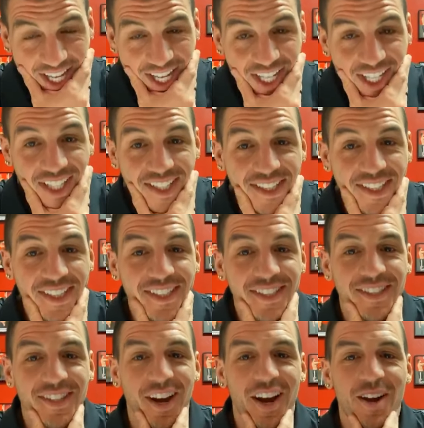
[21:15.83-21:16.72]
So
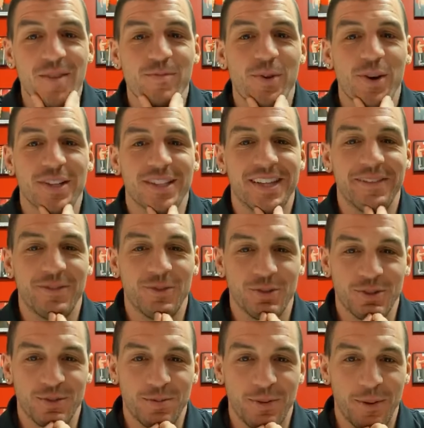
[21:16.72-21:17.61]
sorry to burst
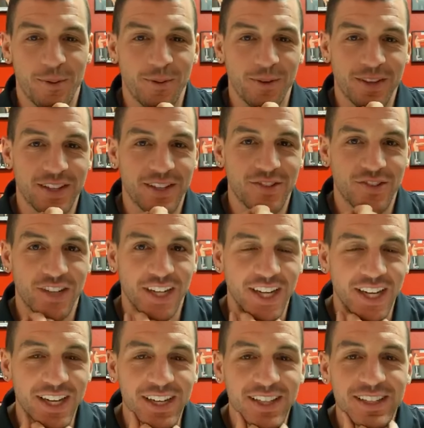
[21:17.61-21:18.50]
everyone's bubble with the
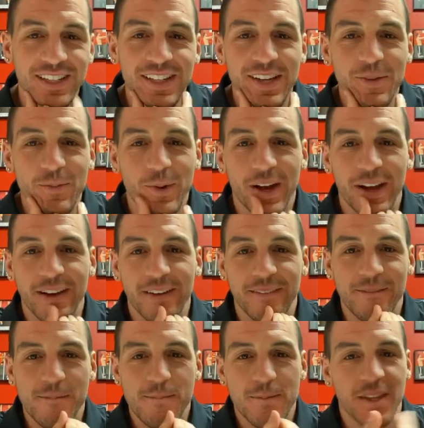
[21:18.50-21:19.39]
drinking.
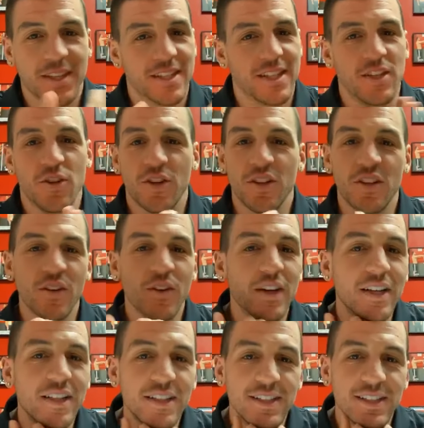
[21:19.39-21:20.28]
But listen, you can do
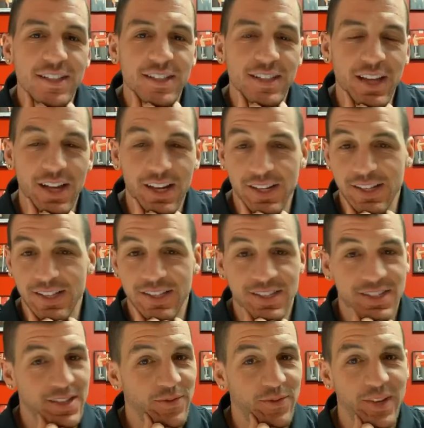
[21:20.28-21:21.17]
it. You just gotta
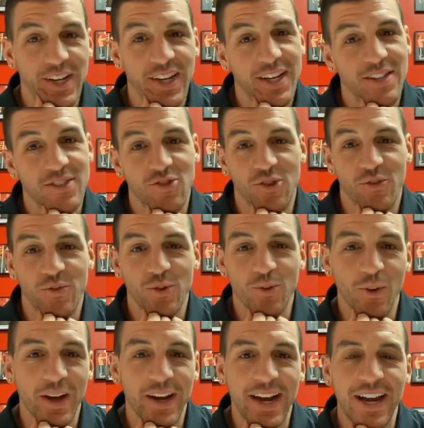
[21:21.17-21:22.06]
to fit it in. So if you
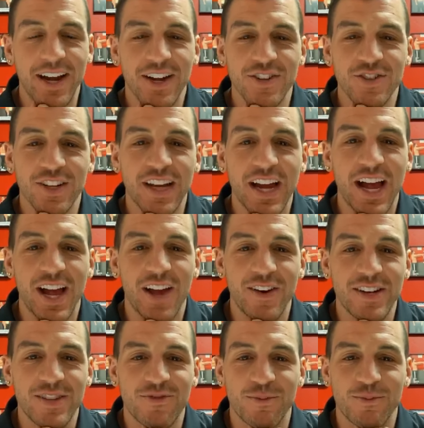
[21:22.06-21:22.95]
want 800
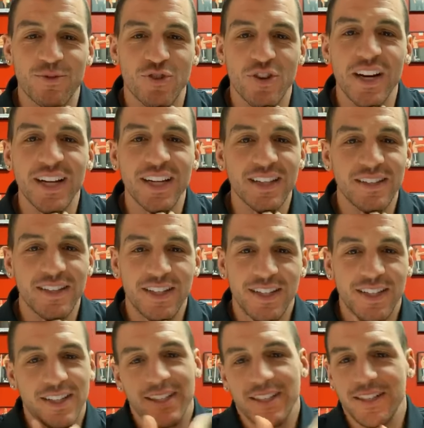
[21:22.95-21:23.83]
calories from drink,
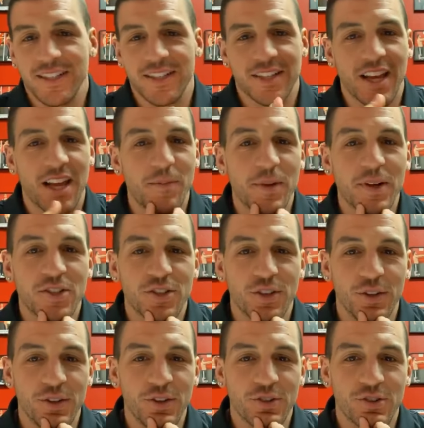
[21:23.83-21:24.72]
just gotta make
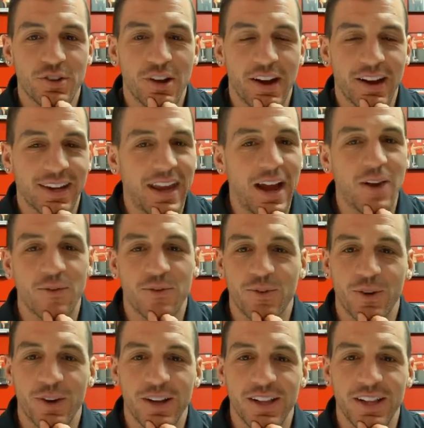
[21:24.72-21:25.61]
sure that you account
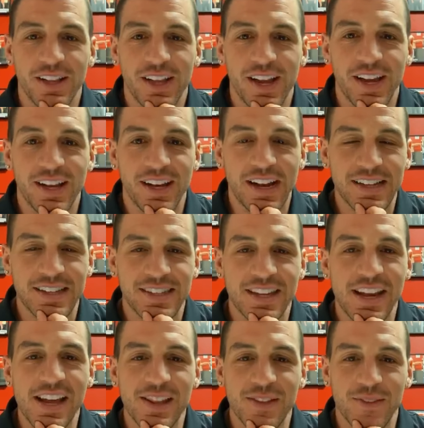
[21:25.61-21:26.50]
for it in the day, and that's
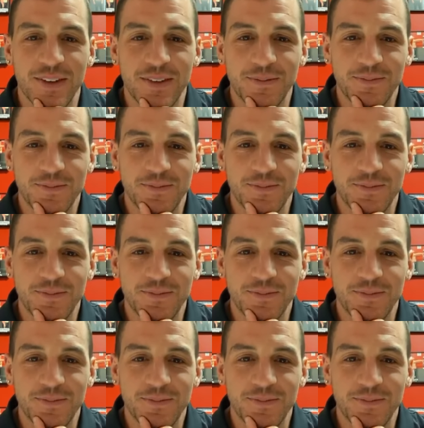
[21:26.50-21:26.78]
the end of it.